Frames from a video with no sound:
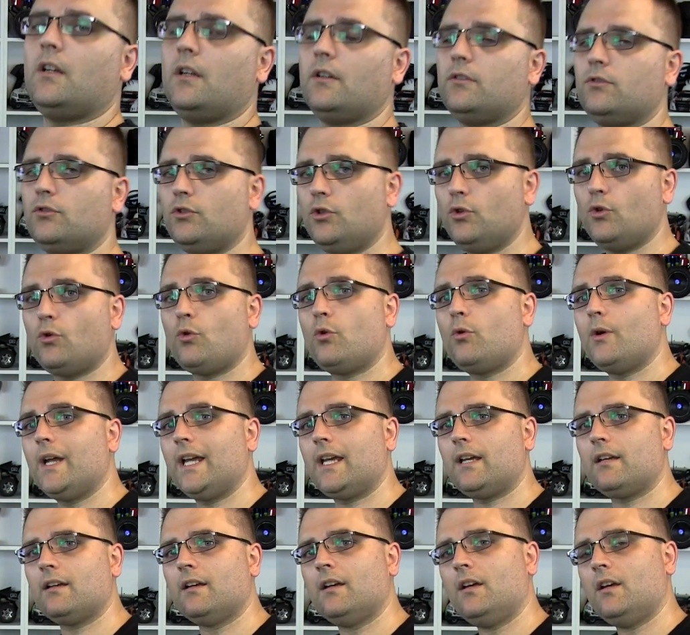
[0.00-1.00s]
you know, too
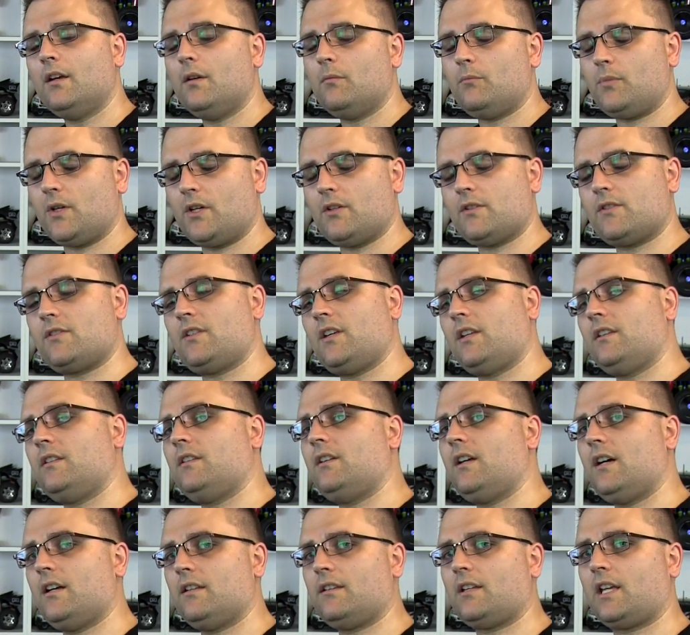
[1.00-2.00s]
quick because
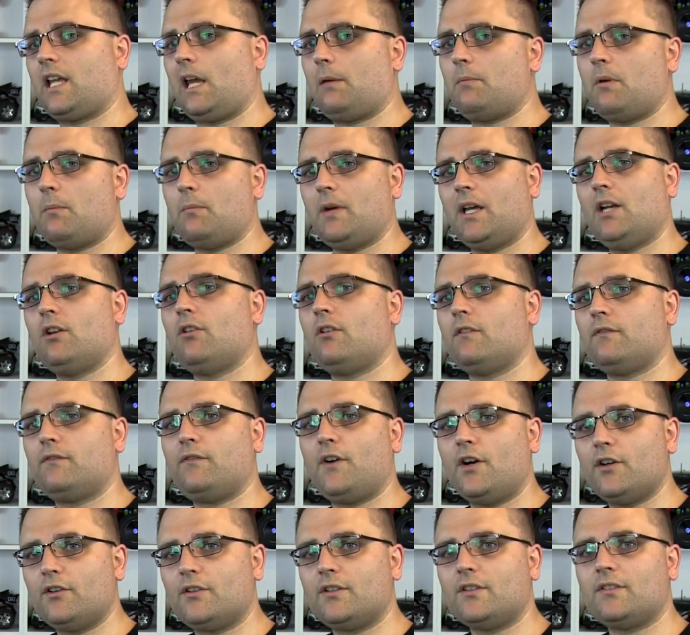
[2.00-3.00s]
then uh, the camera may not
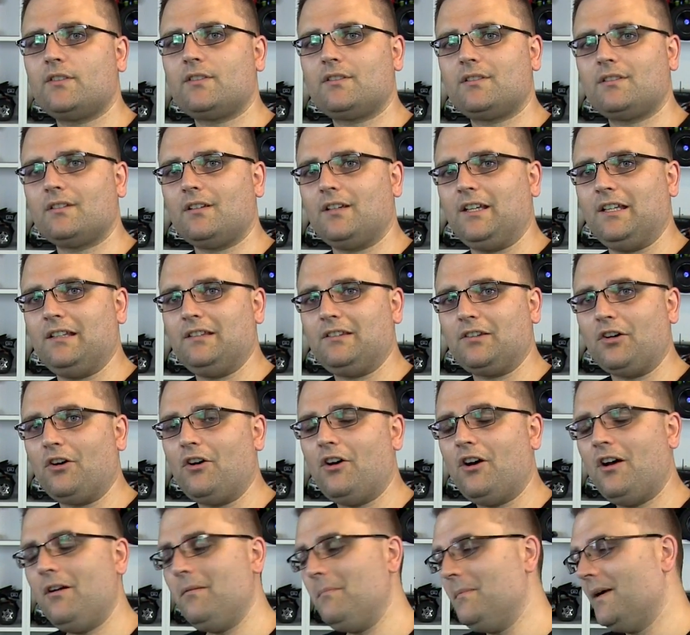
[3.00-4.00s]
focus in
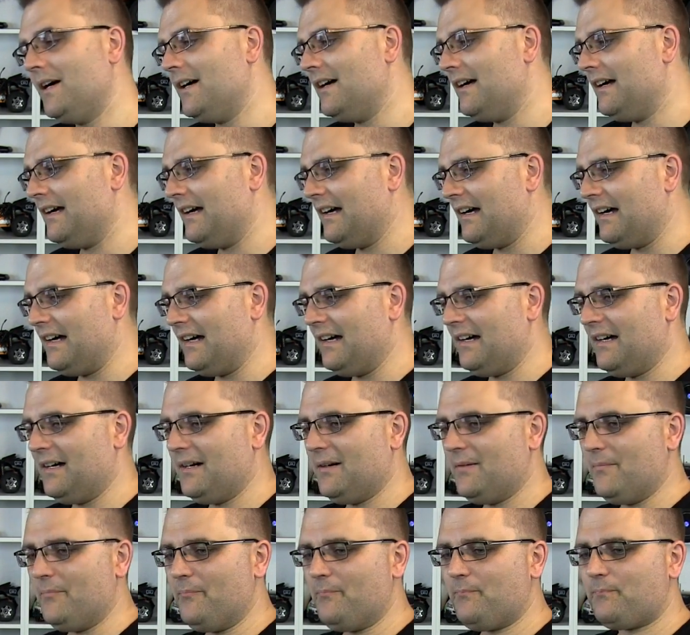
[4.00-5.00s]
time.
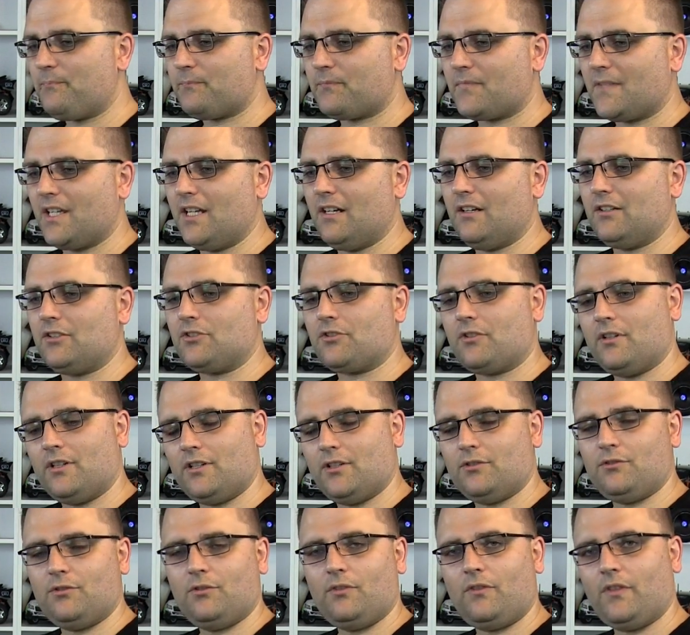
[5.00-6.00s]
Um, you know, try
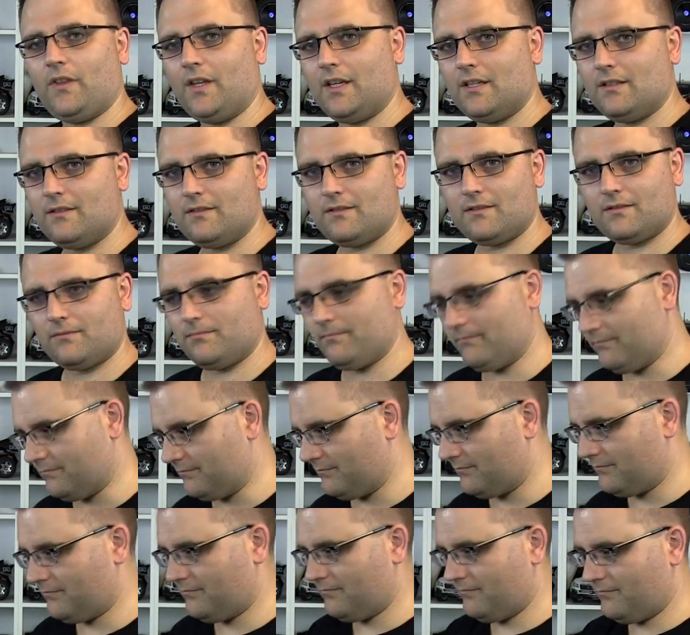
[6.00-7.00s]
to do things
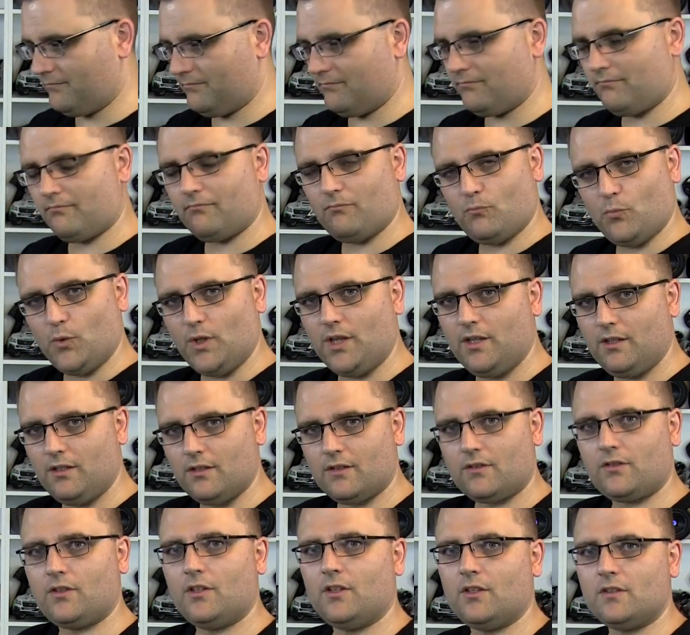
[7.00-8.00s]

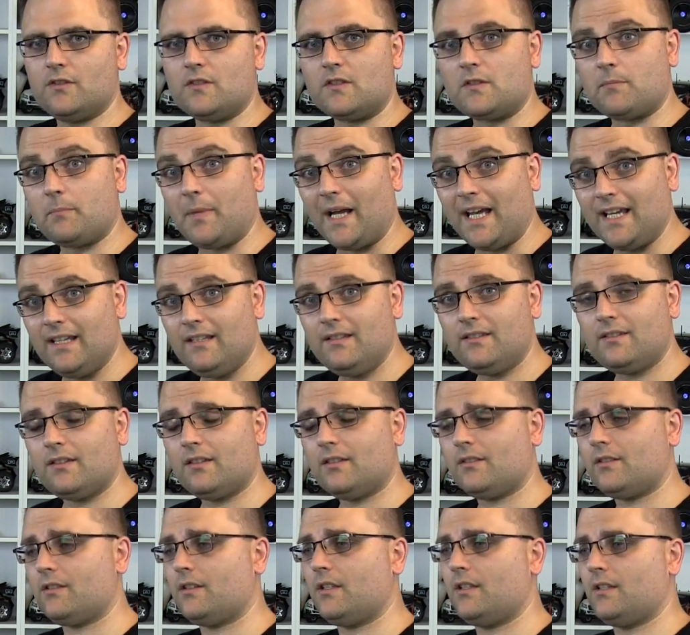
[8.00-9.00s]
within a certain
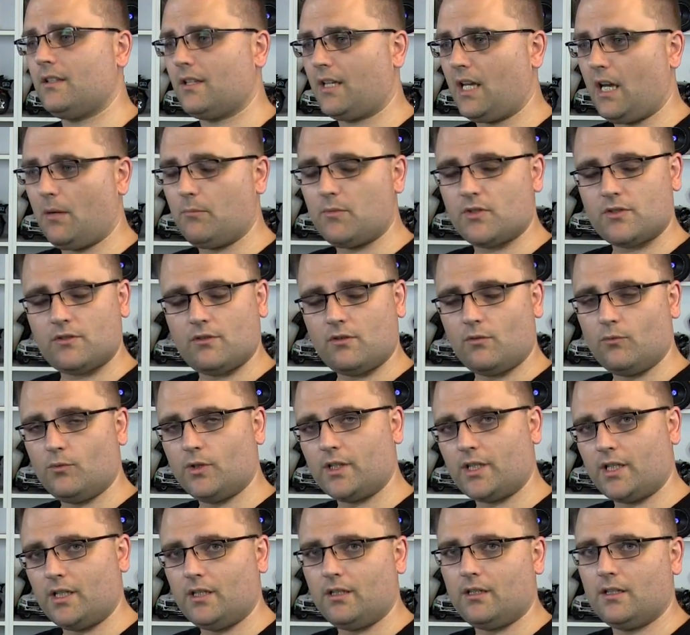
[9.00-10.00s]
space so that the camera is not
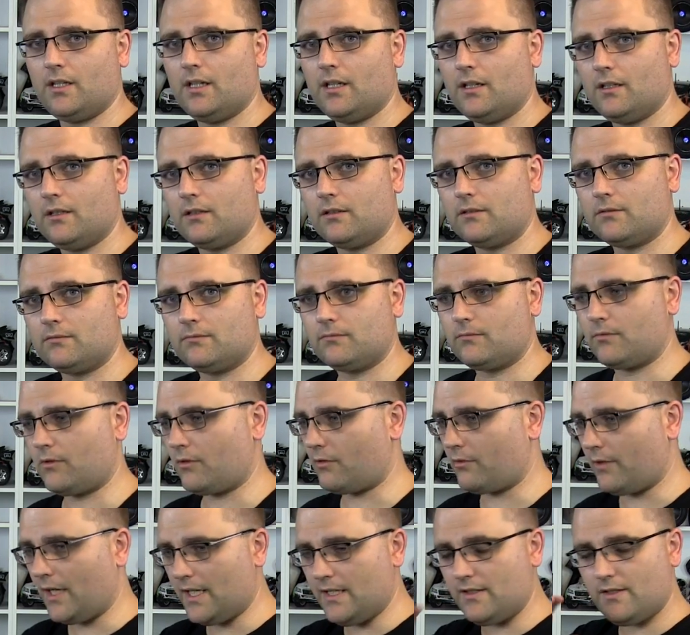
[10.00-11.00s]
working uh,
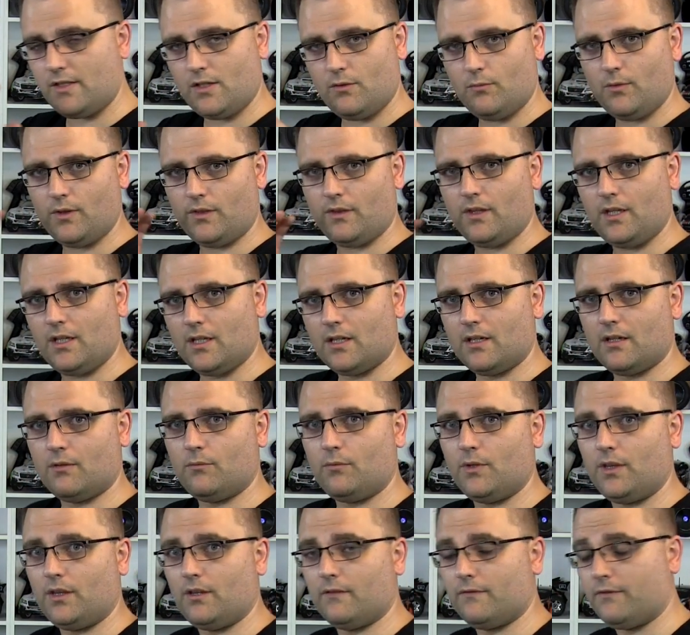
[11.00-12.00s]
crazy with the, uh,
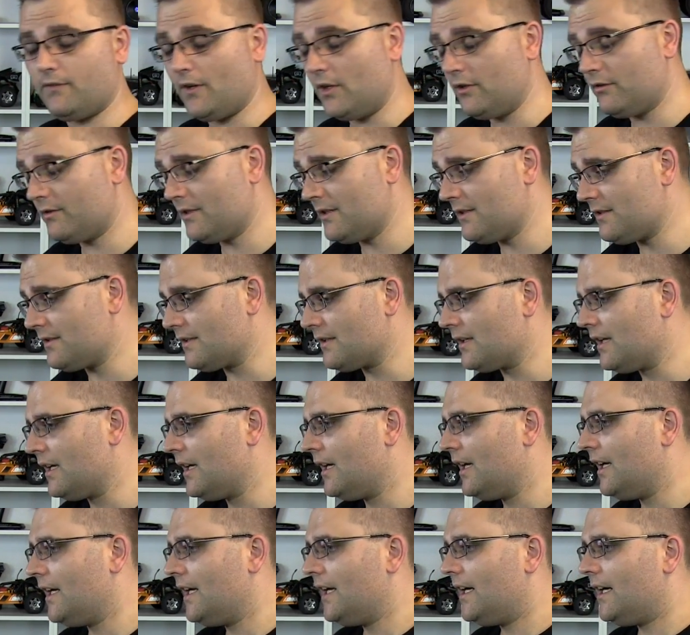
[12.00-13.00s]
with the focus.
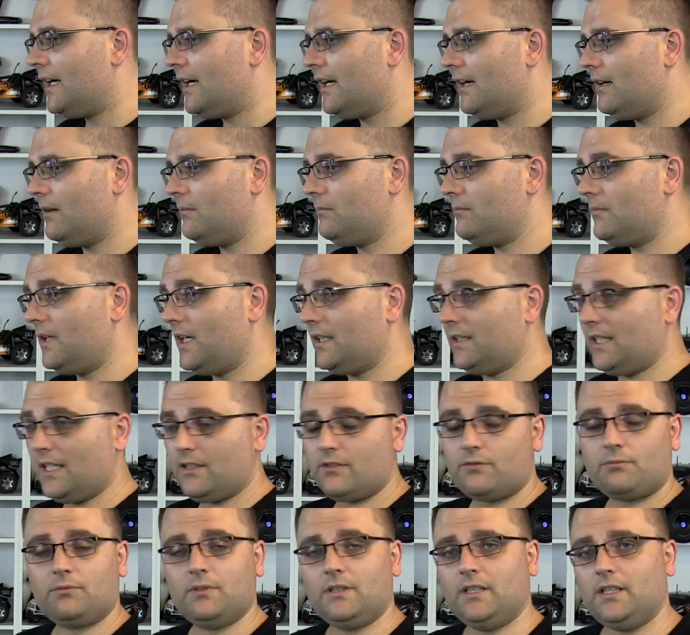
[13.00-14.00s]
Um, and
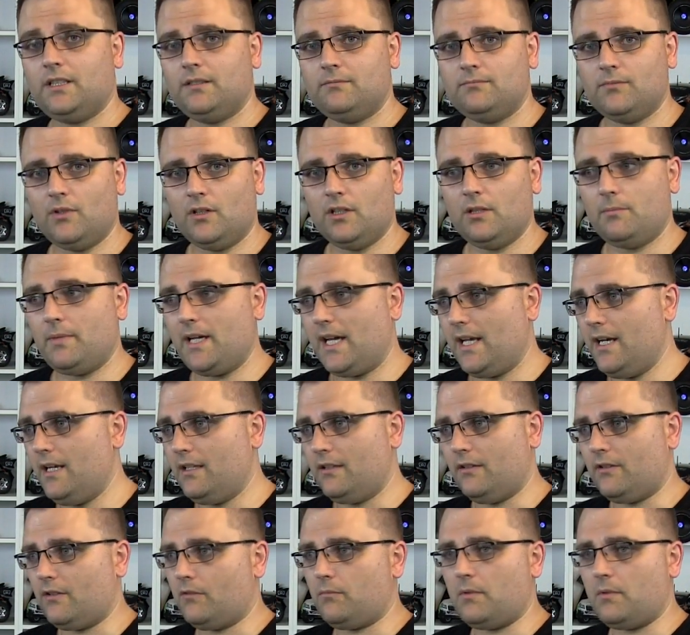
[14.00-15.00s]
that's really all about it. You know,